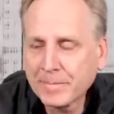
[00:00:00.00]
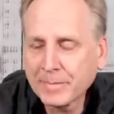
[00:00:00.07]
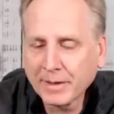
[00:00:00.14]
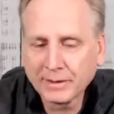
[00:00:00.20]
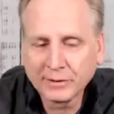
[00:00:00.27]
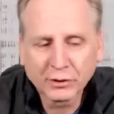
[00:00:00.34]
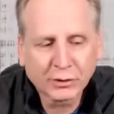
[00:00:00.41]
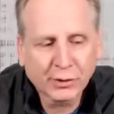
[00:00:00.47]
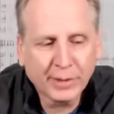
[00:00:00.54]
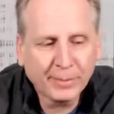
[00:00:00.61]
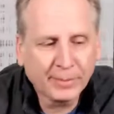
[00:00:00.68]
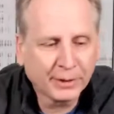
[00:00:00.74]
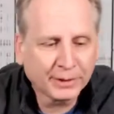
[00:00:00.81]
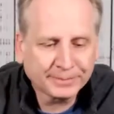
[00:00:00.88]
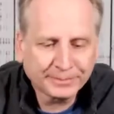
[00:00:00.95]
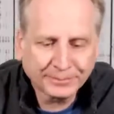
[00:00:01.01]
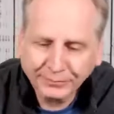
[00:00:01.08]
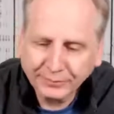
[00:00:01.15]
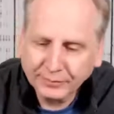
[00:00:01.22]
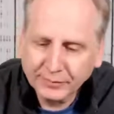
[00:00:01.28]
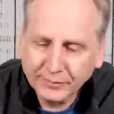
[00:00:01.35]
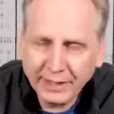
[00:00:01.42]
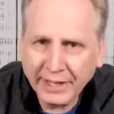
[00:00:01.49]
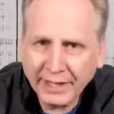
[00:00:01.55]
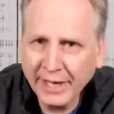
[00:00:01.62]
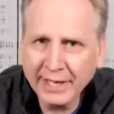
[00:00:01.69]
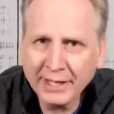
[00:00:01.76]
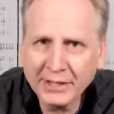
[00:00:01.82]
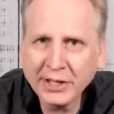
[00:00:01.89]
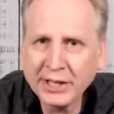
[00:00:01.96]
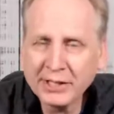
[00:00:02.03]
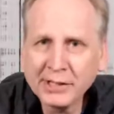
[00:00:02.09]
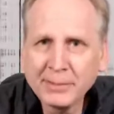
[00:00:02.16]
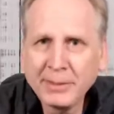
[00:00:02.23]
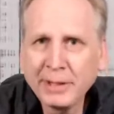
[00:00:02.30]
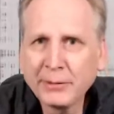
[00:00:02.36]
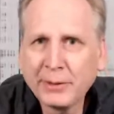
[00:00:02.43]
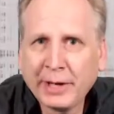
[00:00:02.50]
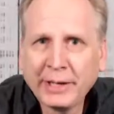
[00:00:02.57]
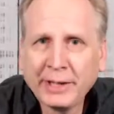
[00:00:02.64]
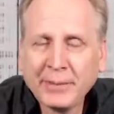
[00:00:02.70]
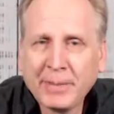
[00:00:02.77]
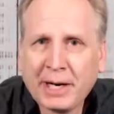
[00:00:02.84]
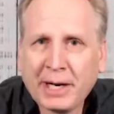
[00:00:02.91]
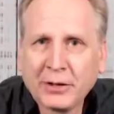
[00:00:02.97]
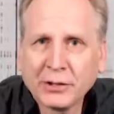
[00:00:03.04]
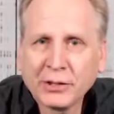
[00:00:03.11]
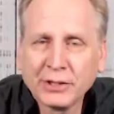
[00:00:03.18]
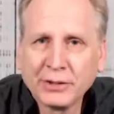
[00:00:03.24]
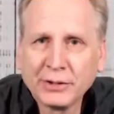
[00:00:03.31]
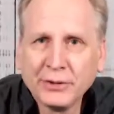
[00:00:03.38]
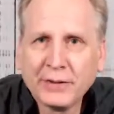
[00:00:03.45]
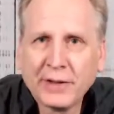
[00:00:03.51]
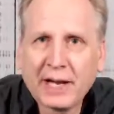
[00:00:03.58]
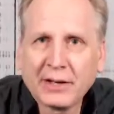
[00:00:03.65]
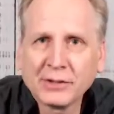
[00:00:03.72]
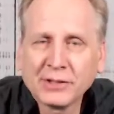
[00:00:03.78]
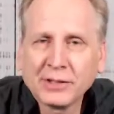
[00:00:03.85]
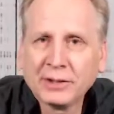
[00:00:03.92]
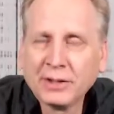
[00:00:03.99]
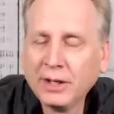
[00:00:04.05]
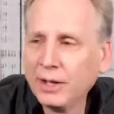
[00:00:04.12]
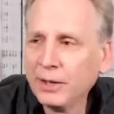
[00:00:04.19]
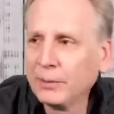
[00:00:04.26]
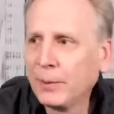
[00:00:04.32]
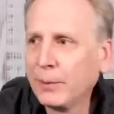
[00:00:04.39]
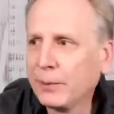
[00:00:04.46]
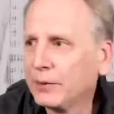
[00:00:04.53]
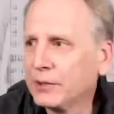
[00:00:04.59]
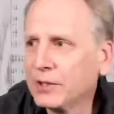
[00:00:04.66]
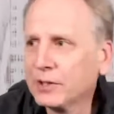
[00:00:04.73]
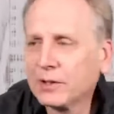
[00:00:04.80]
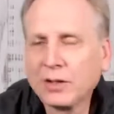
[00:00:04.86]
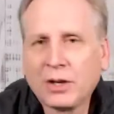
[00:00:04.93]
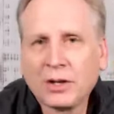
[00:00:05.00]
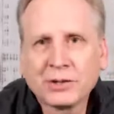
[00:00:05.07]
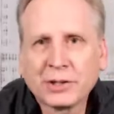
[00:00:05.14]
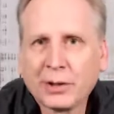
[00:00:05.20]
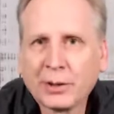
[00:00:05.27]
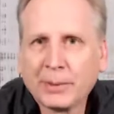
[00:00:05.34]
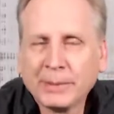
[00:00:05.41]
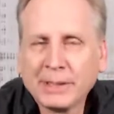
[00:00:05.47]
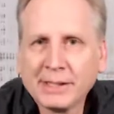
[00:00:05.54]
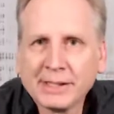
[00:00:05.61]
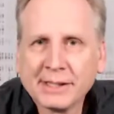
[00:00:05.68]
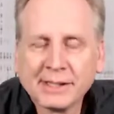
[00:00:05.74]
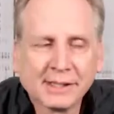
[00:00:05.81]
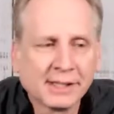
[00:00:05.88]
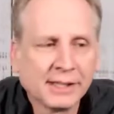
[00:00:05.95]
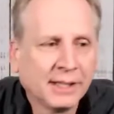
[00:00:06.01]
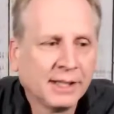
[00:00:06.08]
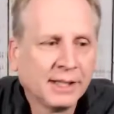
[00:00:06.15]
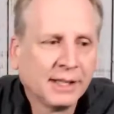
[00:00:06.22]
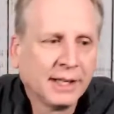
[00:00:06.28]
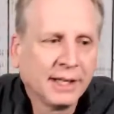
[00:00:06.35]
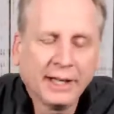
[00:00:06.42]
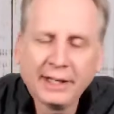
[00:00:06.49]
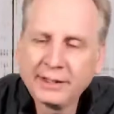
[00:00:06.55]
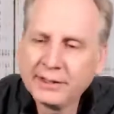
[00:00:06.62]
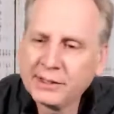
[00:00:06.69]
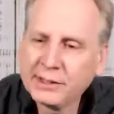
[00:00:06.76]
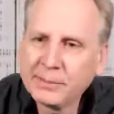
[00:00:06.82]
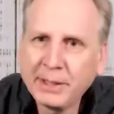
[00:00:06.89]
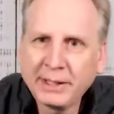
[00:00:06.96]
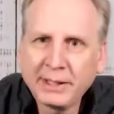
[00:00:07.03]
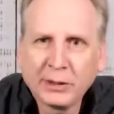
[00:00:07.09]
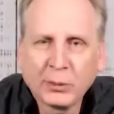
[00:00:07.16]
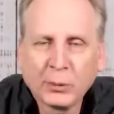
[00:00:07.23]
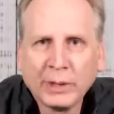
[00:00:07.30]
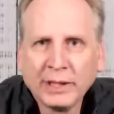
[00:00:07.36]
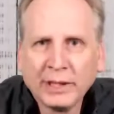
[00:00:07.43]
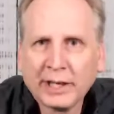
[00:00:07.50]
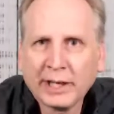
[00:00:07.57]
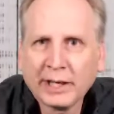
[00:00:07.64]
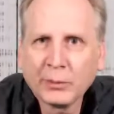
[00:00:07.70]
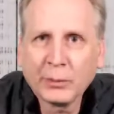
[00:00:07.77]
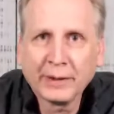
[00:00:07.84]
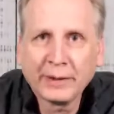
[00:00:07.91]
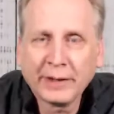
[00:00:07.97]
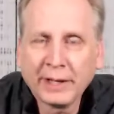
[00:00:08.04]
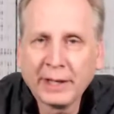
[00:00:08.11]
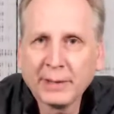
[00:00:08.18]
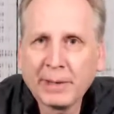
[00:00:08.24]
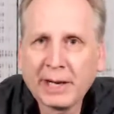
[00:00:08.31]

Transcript: It's a great book. I had a chance to meet Randy Pausch in 2000 when we were just launching our business and just spending the weekend with him.